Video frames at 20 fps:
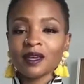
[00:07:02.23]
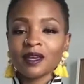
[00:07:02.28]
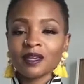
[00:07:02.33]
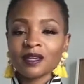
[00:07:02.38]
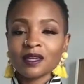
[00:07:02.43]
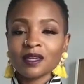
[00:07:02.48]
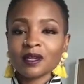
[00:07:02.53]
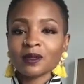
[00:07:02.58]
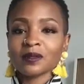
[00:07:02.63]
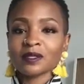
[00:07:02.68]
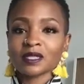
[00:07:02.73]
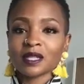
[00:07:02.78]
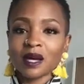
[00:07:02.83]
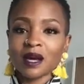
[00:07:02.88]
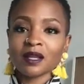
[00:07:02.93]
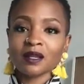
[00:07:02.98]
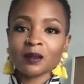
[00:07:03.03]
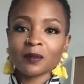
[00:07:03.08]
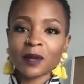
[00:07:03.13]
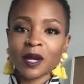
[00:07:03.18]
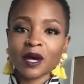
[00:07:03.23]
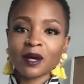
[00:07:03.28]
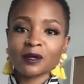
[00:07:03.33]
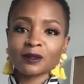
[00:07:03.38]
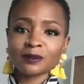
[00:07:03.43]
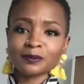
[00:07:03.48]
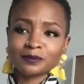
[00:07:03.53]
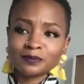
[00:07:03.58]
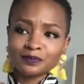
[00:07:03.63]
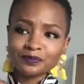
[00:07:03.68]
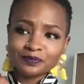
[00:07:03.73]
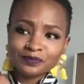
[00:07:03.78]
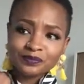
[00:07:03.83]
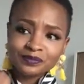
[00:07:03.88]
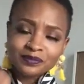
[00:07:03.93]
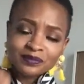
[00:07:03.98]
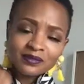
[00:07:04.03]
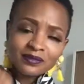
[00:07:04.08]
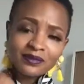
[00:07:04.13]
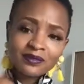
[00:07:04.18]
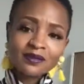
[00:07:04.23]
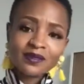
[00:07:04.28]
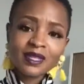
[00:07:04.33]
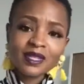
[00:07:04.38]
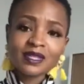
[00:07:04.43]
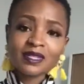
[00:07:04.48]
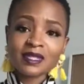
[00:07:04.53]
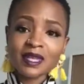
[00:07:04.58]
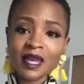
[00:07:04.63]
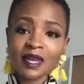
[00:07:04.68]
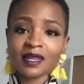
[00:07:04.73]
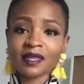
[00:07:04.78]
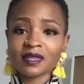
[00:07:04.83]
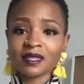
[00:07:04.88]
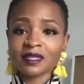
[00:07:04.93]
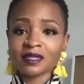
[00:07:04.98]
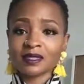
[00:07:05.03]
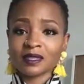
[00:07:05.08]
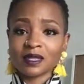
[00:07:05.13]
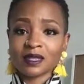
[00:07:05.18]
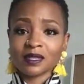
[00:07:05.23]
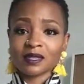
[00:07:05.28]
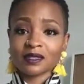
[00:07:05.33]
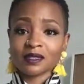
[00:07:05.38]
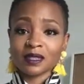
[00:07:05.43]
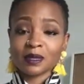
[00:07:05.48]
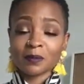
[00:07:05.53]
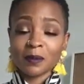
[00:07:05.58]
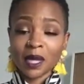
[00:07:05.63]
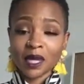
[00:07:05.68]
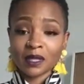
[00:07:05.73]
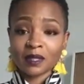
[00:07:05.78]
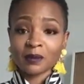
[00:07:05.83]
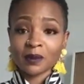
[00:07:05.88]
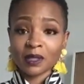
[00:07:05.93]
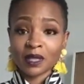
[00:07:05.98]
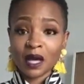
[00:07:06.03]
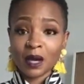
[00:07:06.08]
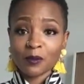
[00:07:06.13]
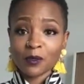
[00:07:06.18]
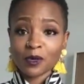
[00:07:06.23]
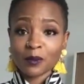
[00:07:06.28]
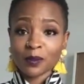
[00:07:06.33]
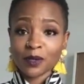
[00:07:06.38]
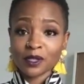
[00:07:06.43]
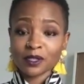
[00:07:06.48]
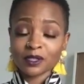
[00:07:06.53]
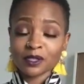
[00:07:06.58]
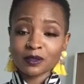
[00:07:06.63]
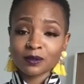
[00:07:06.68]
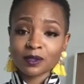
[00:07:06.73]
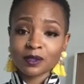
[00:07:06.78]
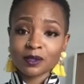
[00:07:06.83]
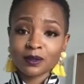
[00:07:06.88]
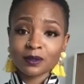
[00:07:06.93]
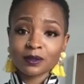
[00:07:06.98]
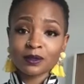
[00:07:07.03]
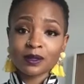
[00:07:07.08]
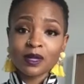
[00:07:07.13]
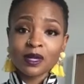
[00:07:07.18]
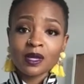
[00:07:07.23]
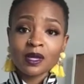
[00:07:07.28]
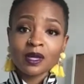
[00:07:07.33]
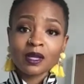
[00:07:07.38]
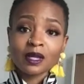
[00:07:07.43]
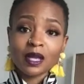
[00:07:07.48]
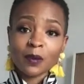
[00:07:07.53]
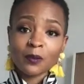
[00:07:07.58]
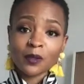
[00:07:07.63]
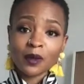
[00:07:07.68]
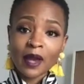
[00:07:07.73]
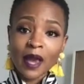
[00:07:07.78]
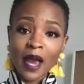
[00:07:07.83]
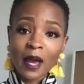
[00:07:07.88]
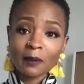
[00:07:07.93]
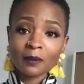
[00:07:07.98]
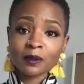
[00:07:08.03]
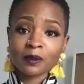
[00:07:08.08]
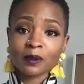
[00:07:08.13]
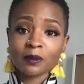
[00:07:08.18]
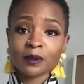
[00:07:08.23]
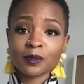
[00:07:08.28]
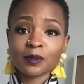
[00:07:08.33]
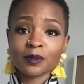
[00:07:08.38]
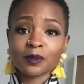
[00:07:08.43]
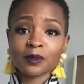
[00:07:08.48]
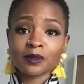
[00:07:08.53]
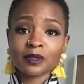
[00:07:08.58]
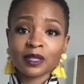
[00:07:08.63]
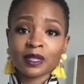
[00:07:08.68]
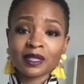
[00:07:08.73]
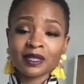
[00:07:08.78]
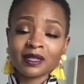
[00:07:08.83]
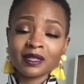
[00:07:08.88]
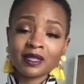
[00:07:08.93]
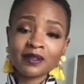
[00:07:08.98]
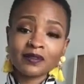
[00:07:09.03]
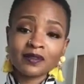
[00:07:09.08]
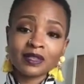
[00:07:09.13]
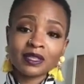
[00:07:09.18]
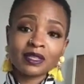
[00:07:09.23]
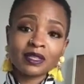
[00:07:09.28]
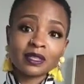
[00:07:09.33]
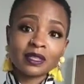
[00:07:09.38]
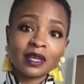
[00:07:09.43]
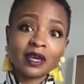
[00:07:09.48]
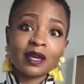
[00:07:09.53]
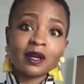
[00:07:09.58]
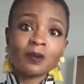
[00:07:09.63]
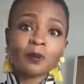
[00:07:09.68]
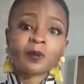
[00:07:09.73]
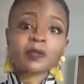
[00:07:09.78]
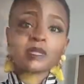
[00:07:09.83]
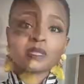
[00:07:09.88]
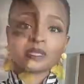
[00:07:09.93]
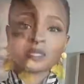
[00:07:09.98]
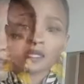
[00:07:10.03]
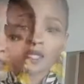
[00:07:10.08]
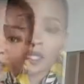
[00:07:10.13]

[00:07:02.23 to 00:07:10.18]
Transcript: You know, it's all about taking these things and making them a lot more personal, a lot more applicable, and definitely to help us.